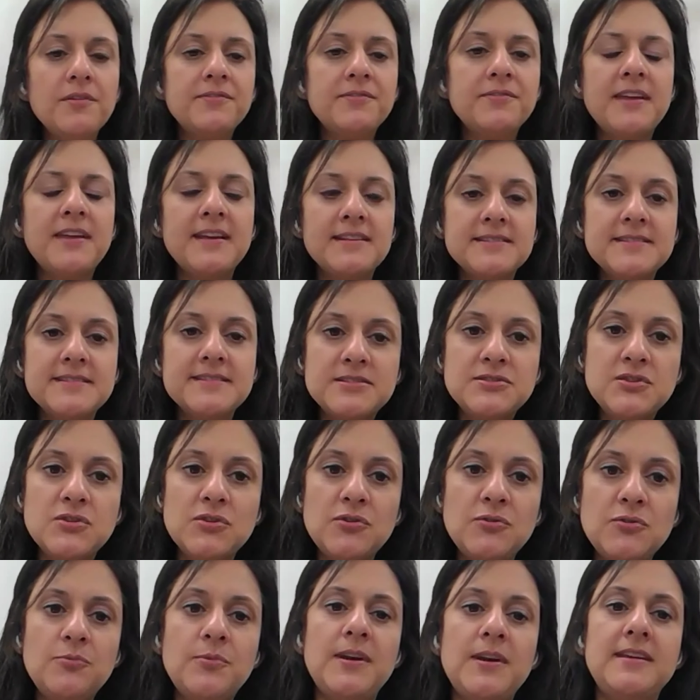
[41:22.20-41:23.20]
things
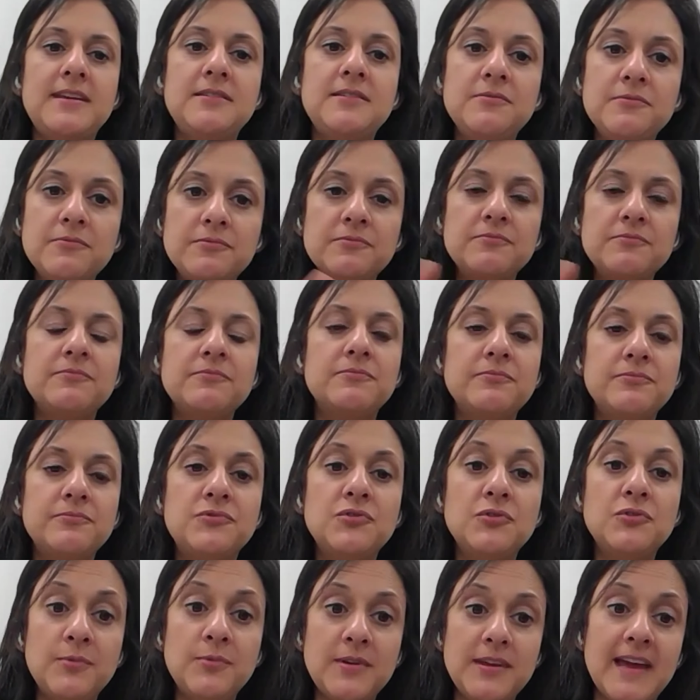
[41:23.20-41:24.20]
do we
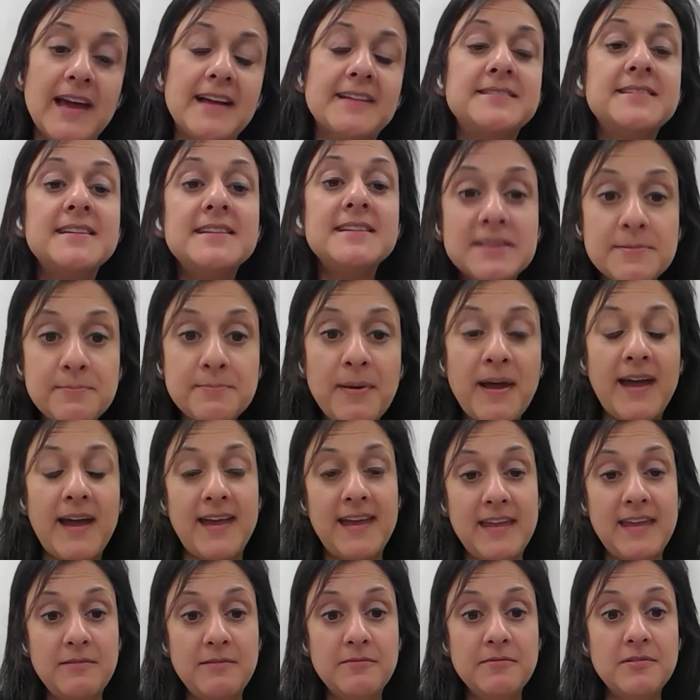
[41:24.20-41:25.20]

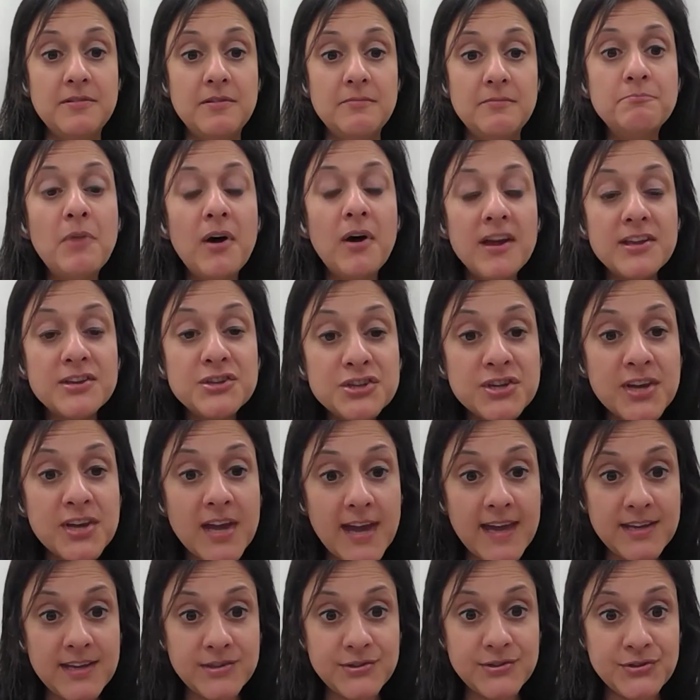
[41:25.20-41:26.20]
anticipate might
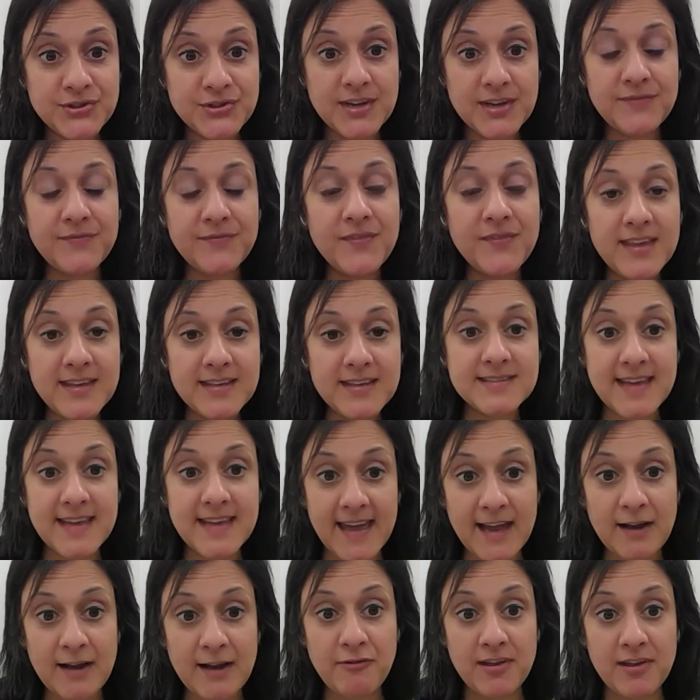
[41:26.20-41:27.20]
change in these
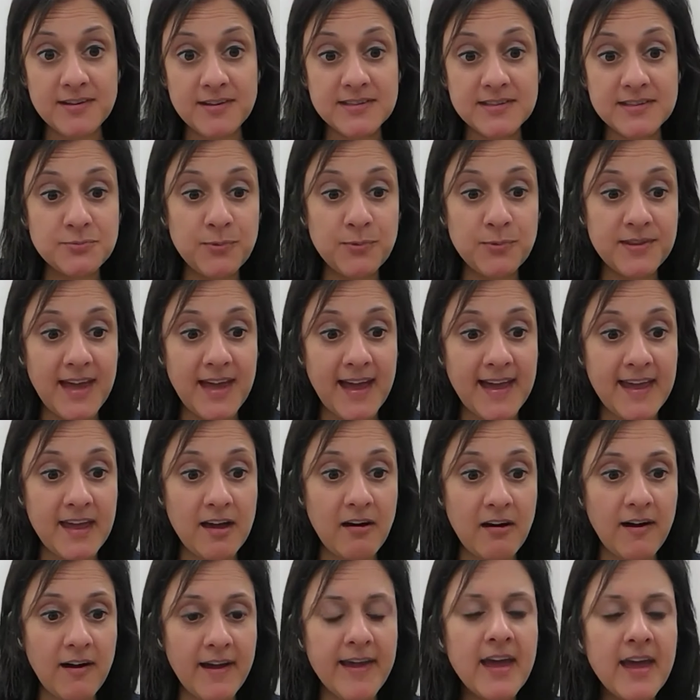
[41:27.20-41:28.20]
areas with
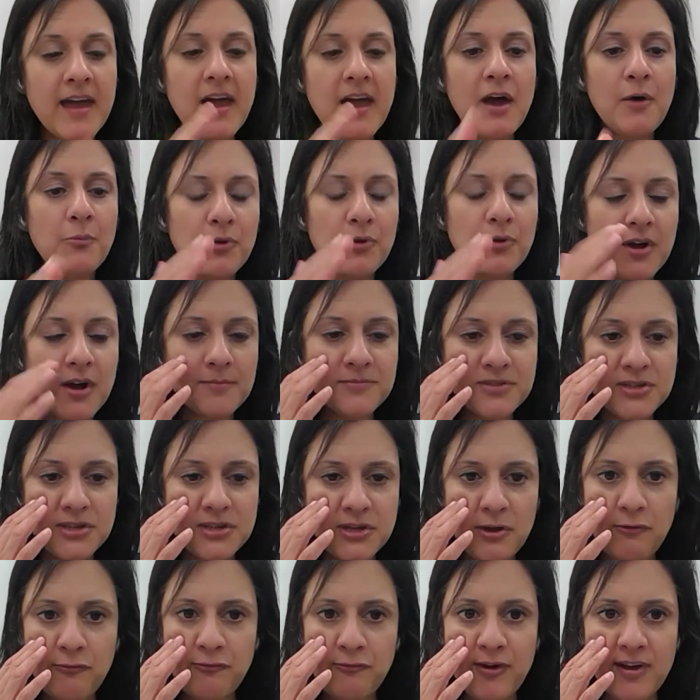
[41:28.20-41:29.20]
AI? We'll come to
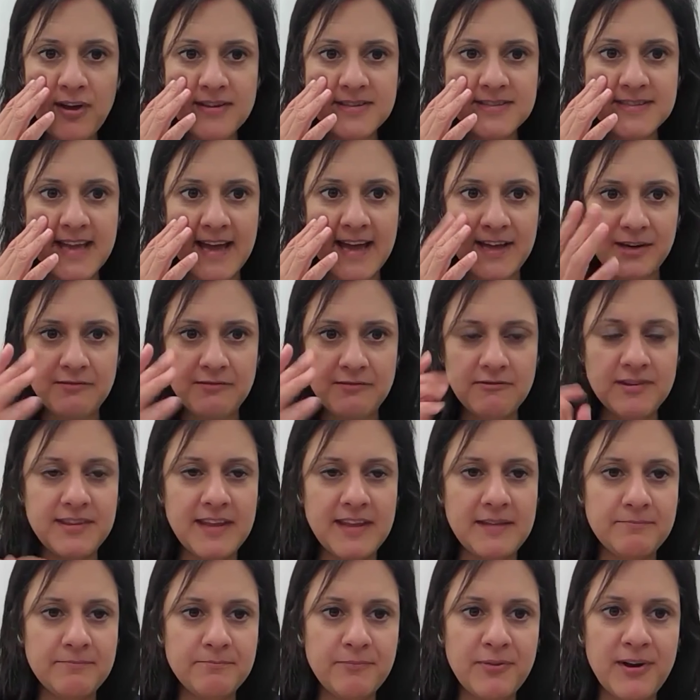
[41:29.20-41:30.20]
you first, Anna, and
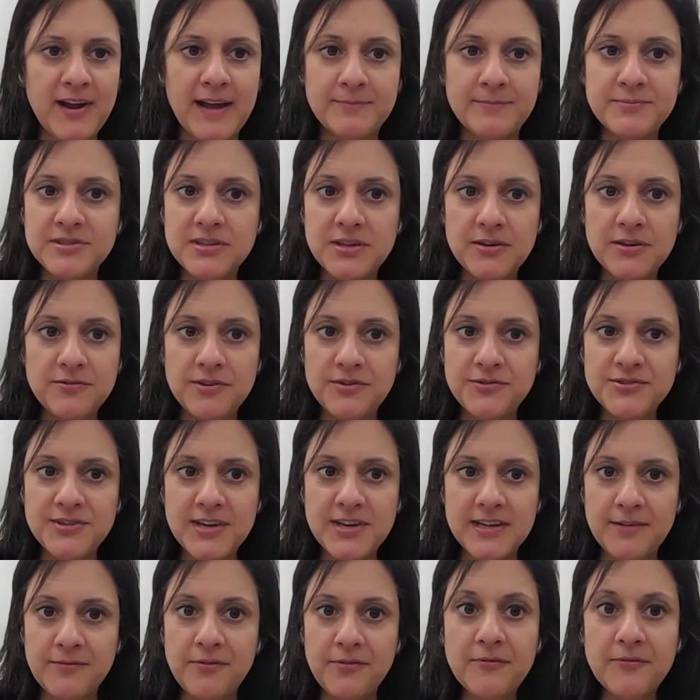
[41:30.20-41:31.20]
then perhaps you,
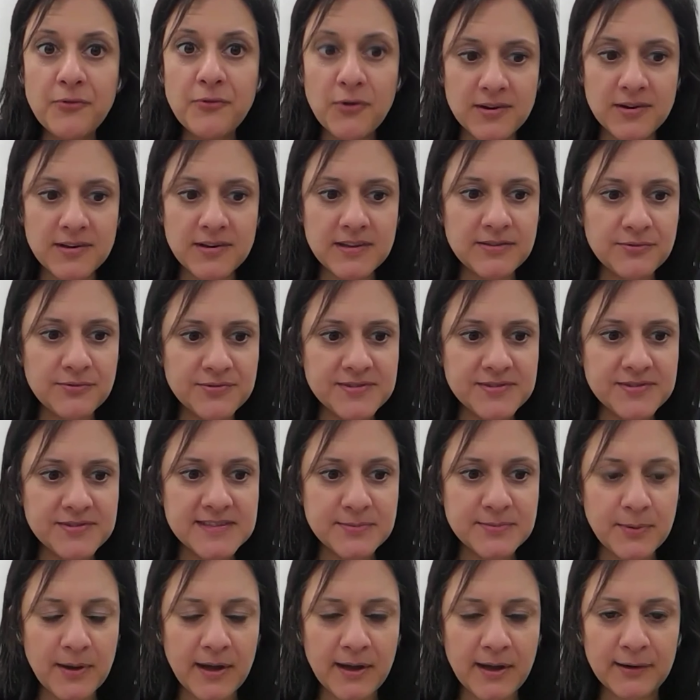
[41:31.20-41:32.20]
Eugene, if you've got any thoughts
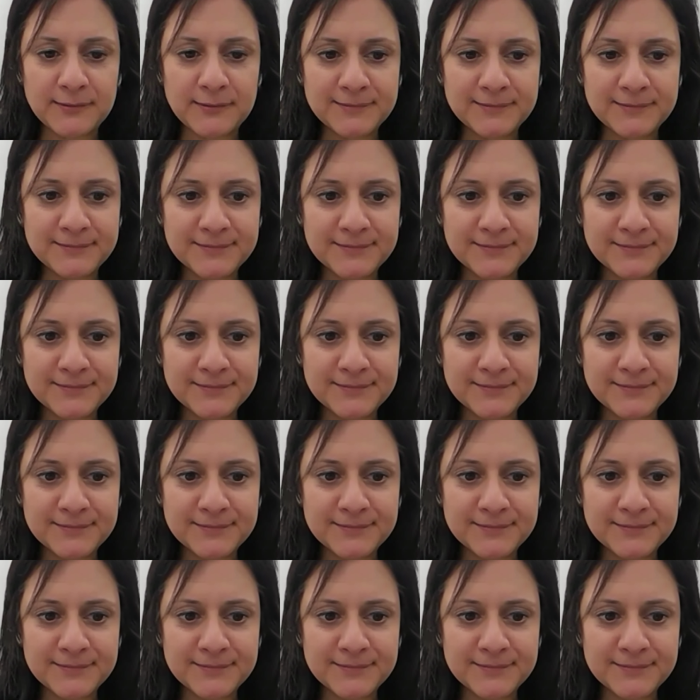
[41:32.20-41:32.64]
as well.